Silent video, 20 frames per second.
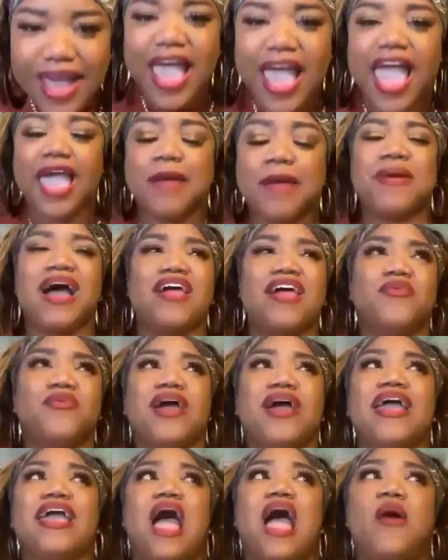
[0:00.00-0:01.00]
And by the
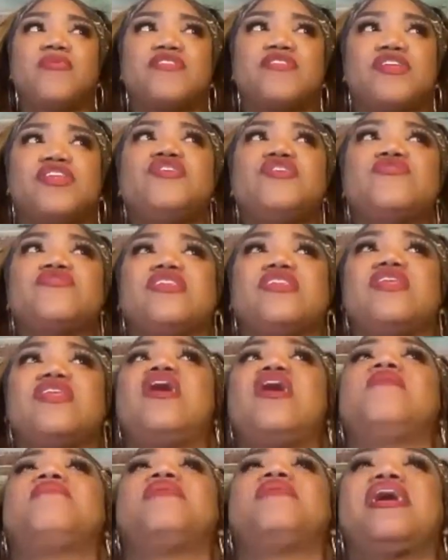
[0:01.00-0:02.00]
way, I was going to use a
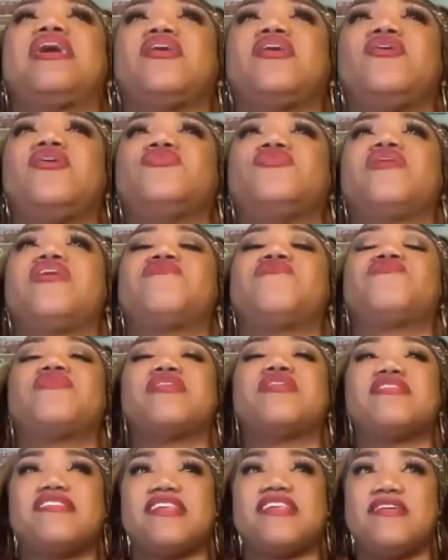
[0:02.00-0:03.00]
non-black owned
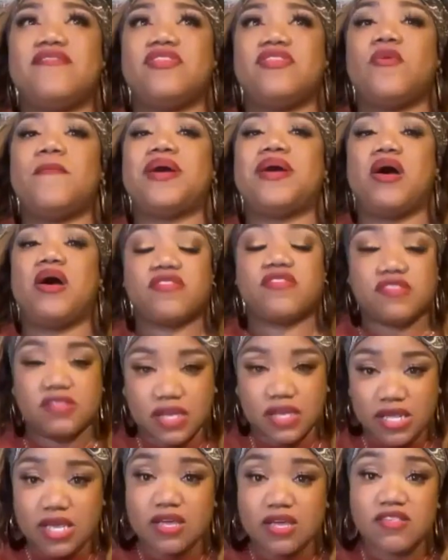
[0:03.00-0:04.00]
reference, even though Boss
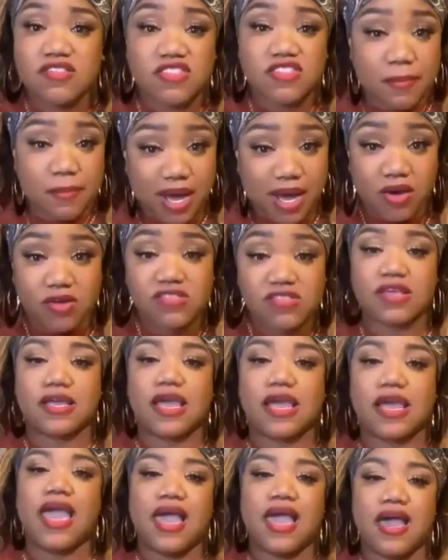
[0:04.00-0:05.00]
Lady is the boss. Like,
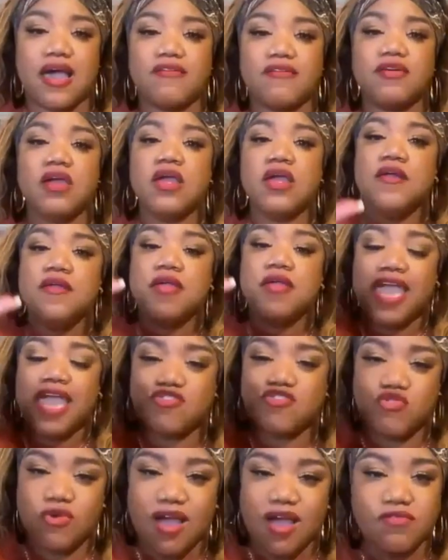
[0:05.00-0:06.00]
I have a
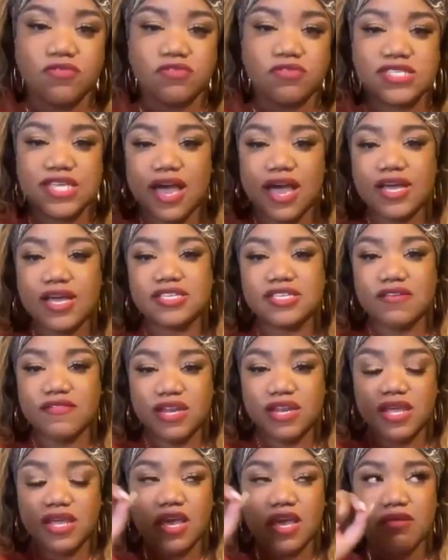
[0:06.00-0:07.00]
travel size of
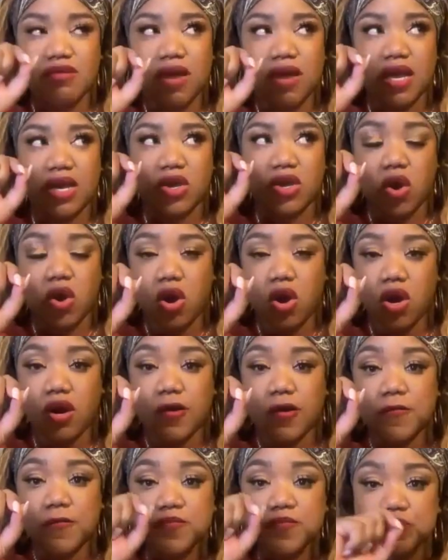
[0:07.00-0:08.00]
it in my
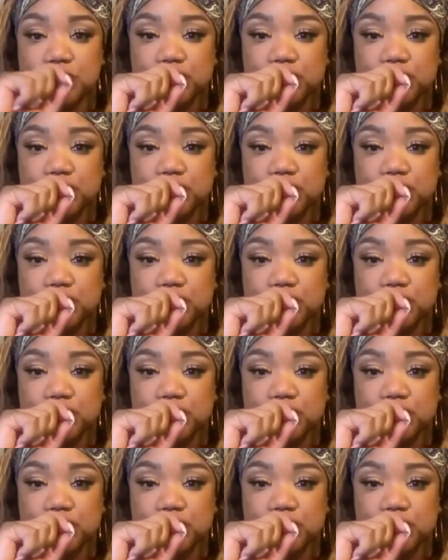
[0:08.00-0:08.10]
car.